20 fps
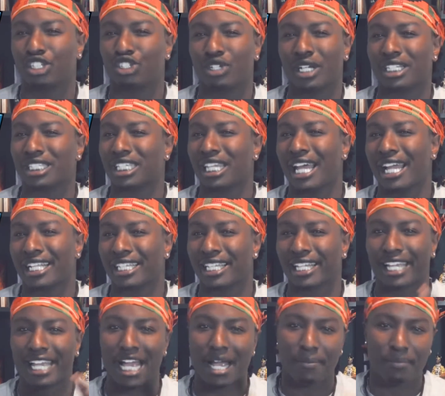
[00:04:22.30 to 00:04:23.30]
dress like the
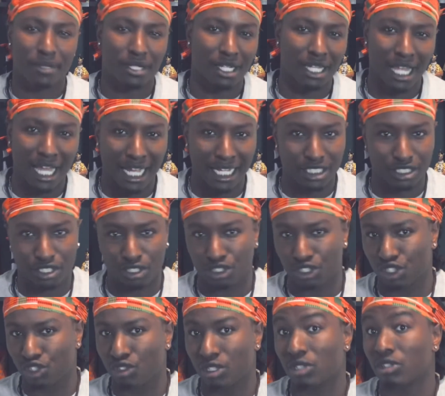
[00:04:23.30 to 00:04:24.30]

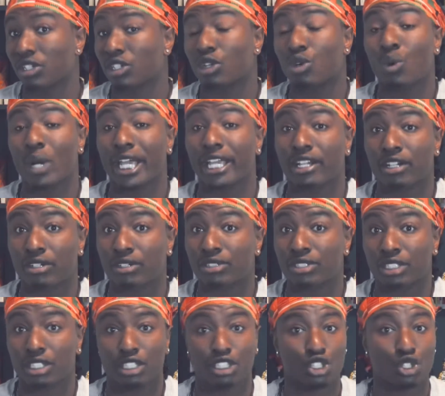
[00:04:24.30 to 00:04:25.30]
capitalizers, the
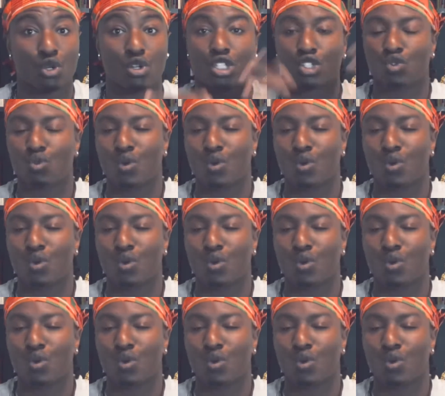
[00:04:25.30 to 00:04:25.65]
Quakers, the George